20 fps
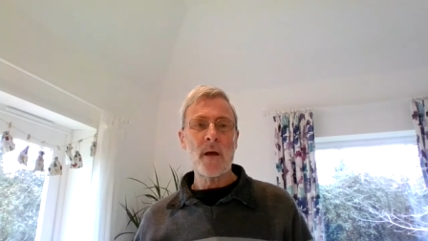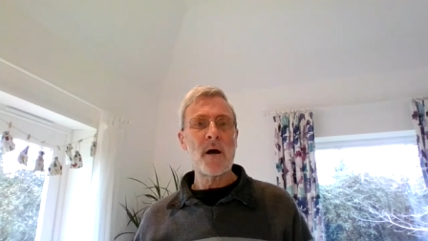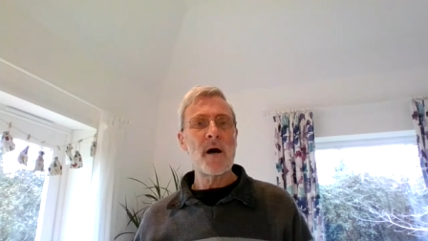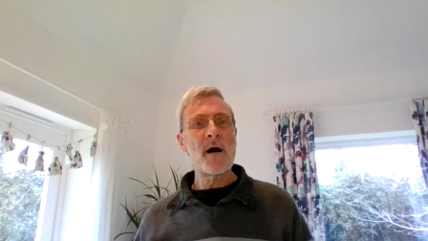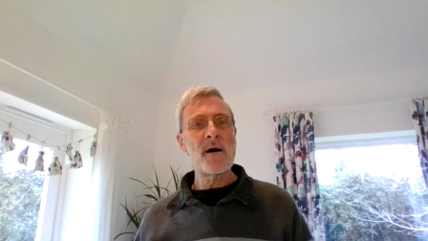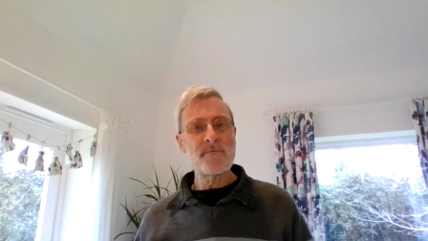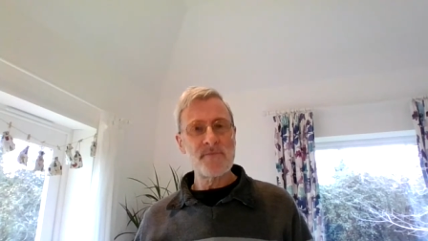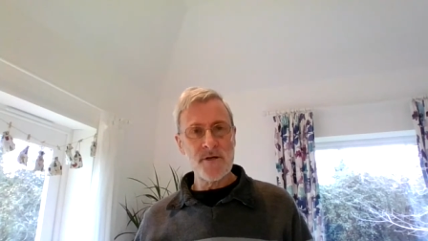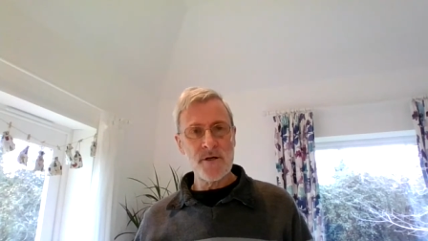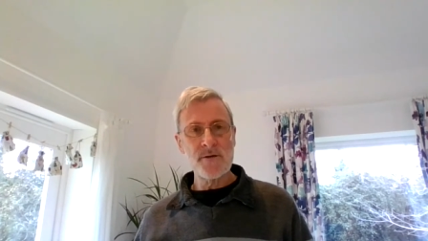
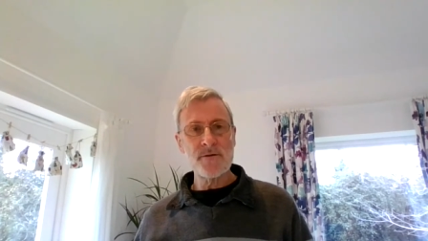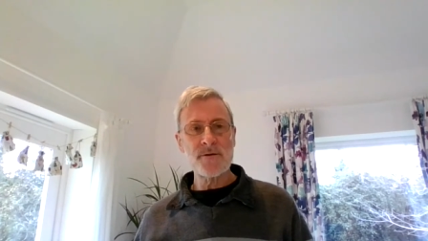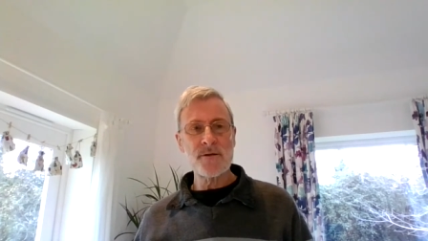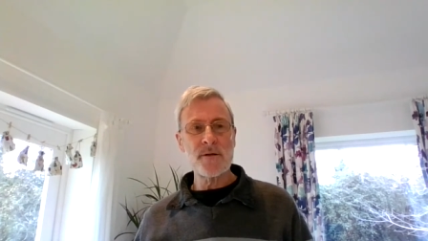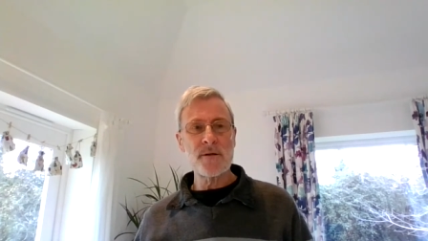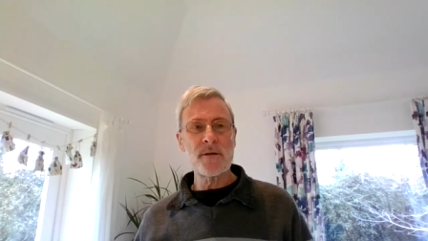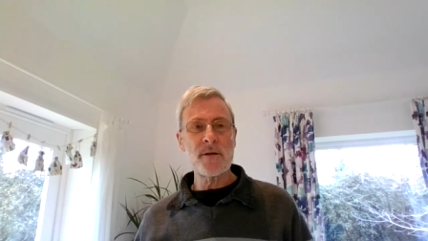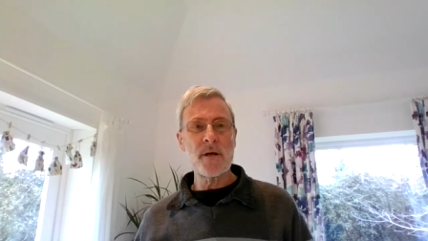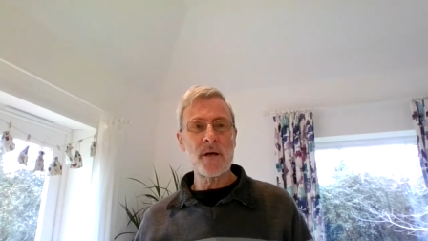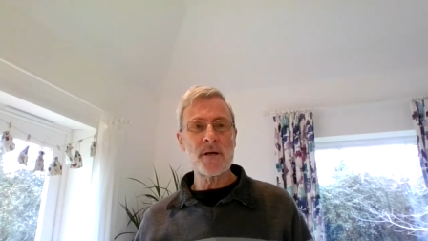I've
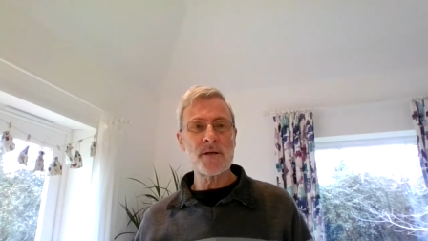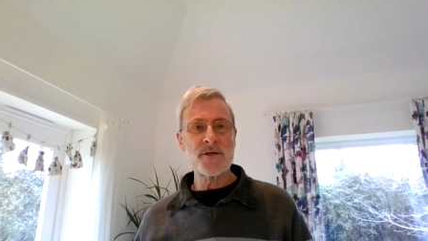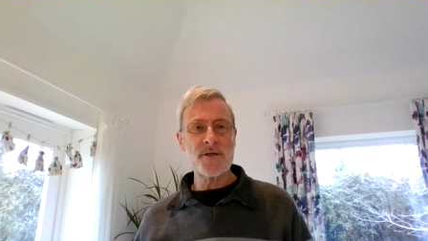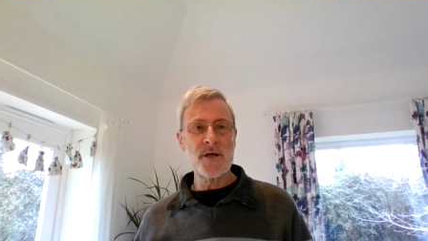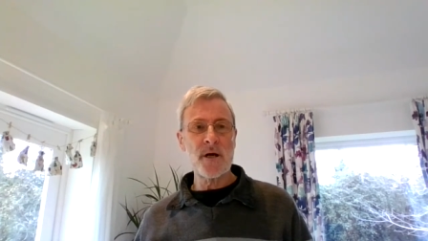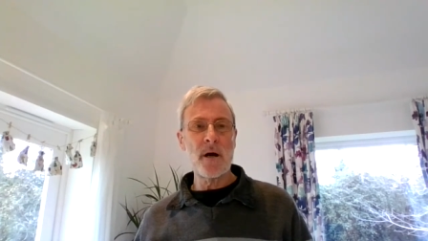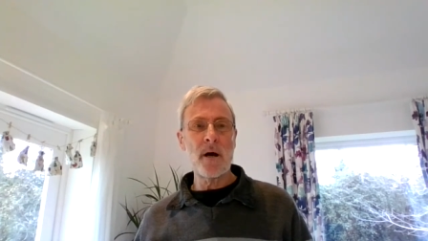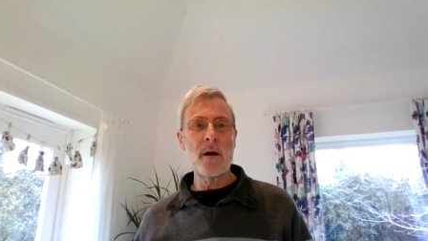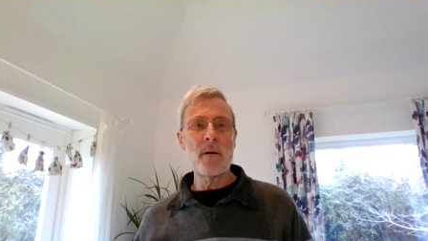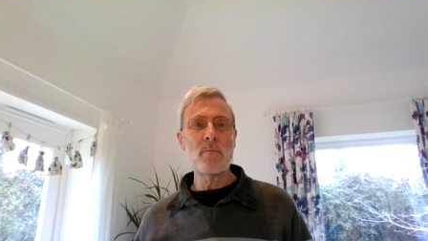chosen a
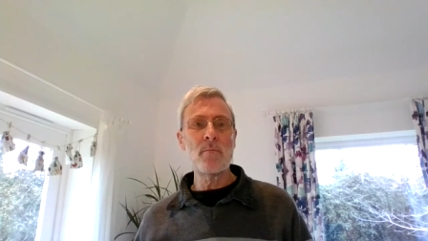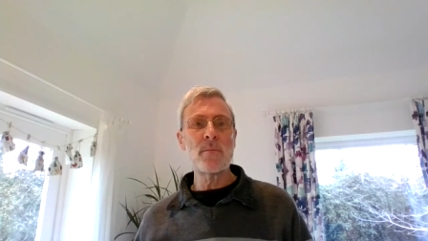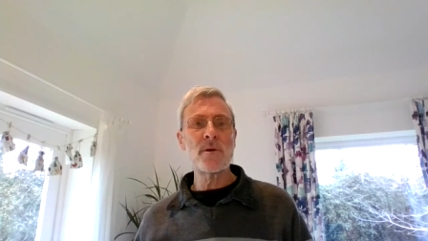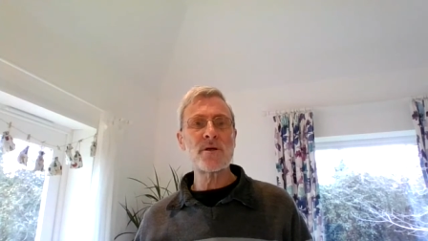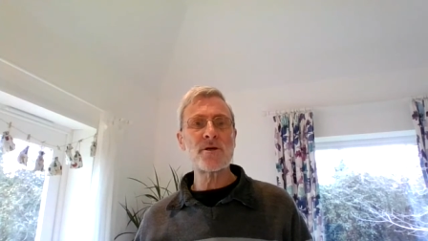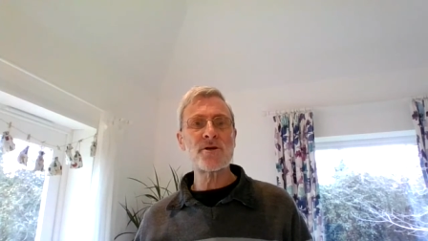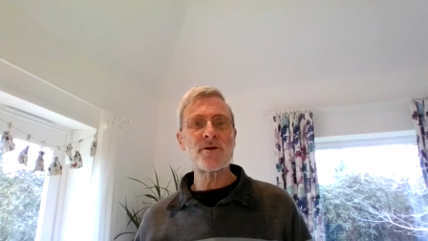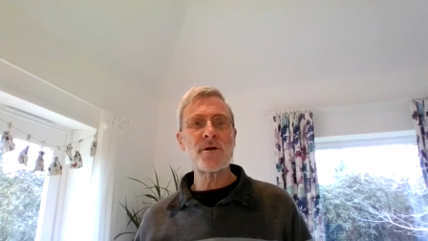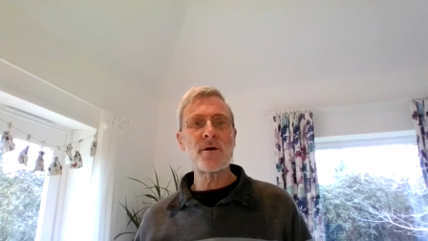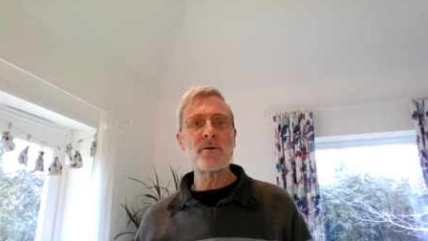psalm which
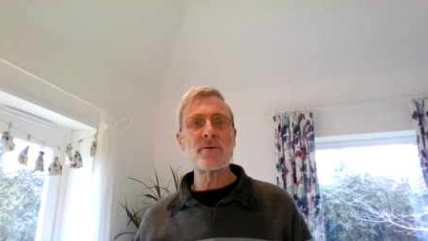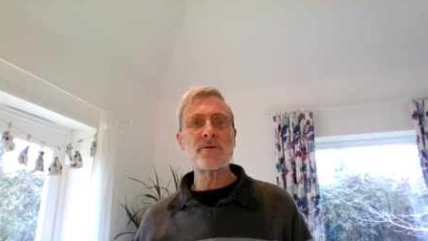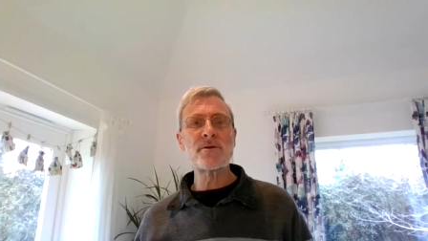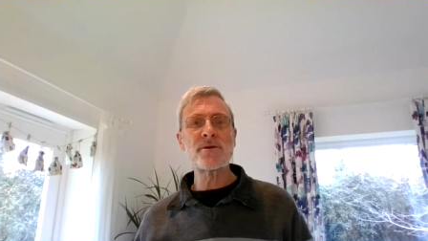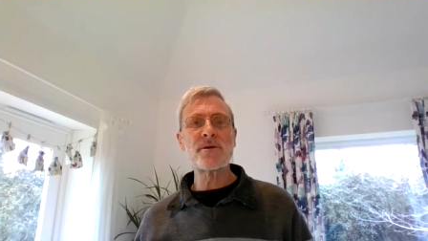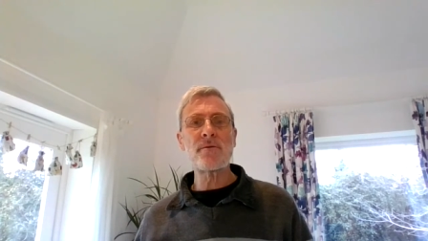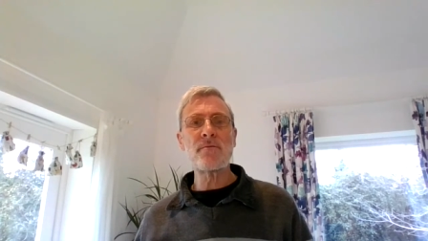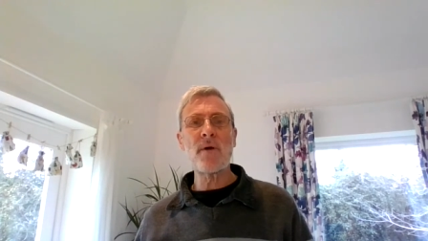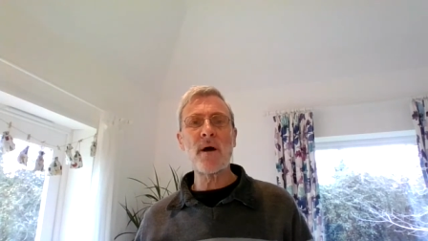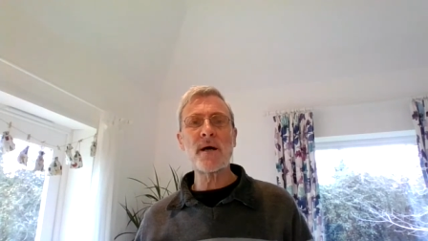shows
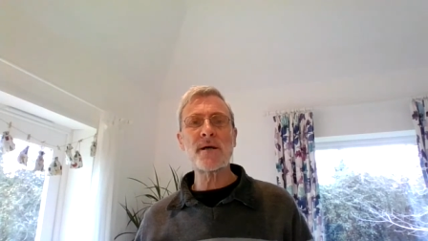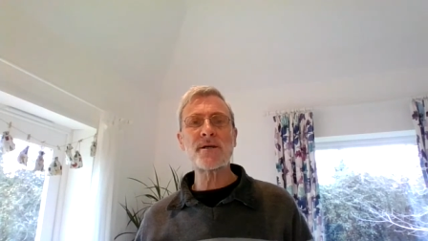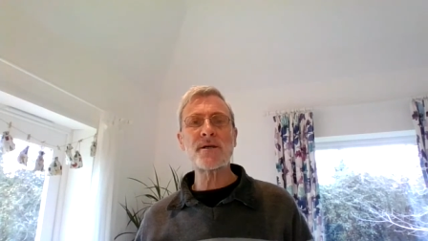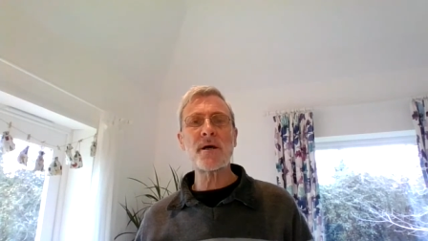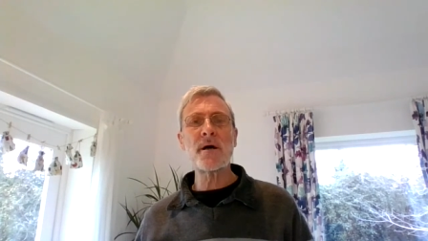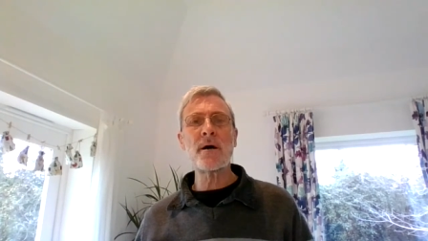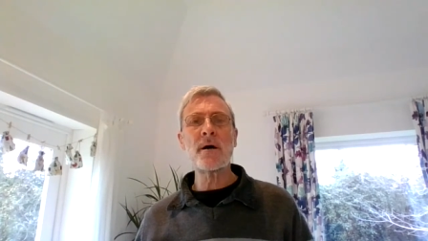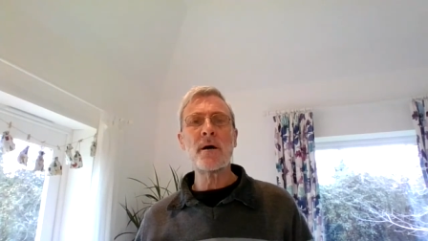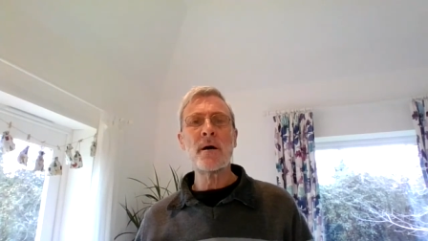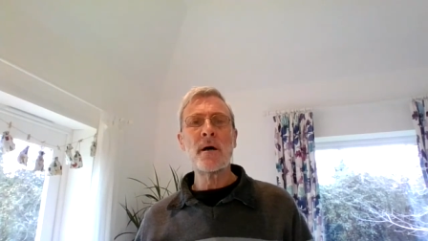the
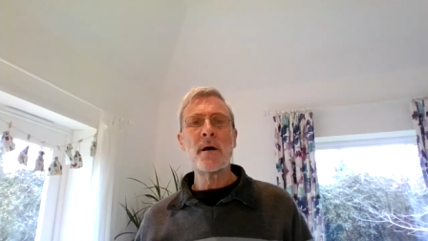writer